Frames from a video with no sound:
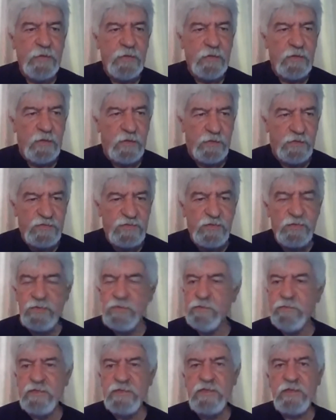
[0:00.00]
And it's good
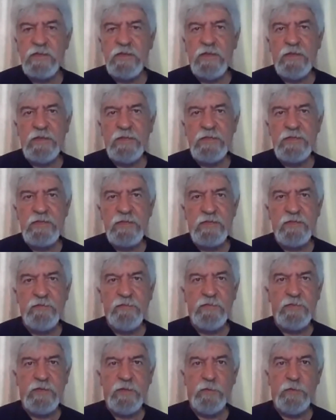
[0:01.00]
to visit like this,
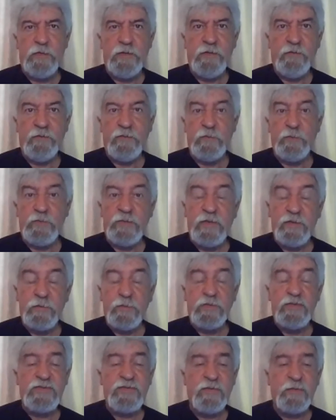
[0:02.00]
even though we're
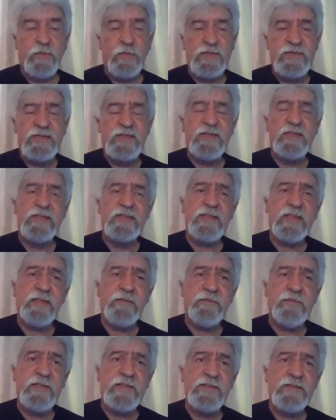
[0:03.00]
not seeing each
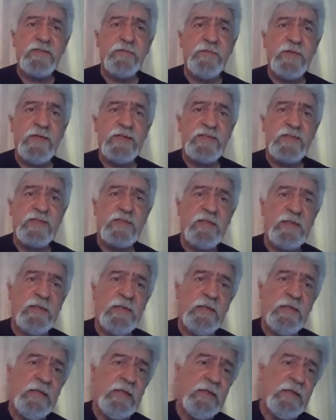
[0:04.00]
other face to face.
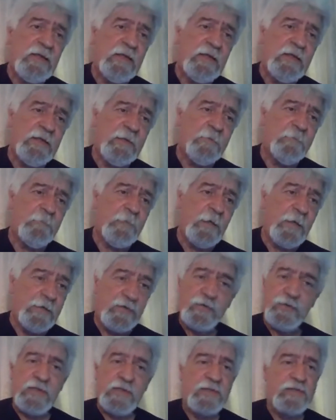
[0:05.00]

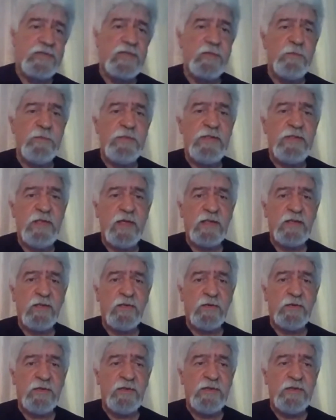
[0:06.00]
You can see me, I
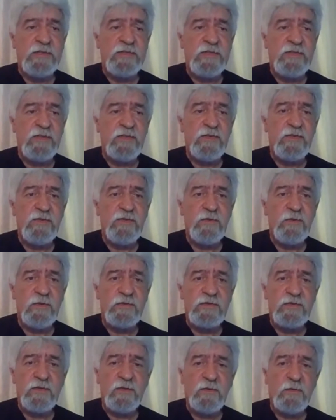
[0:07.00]
can't really see you.
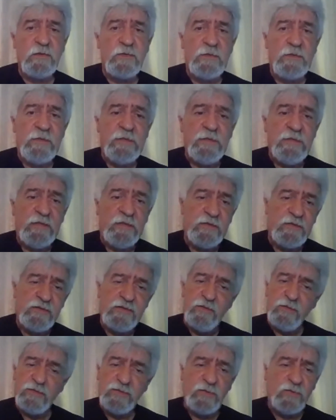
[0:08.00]
So
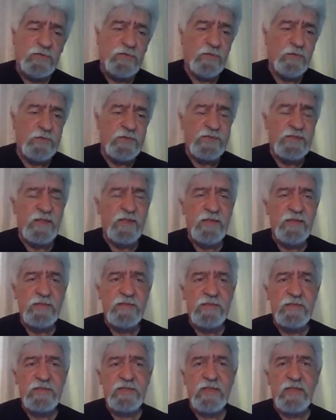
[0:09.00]
talk to each other,
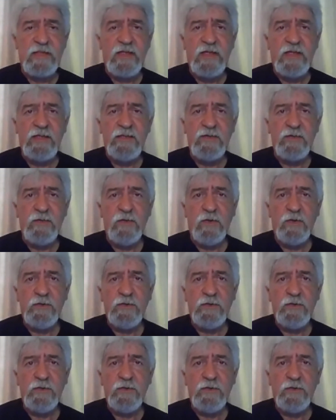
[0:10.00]
just say hi, you're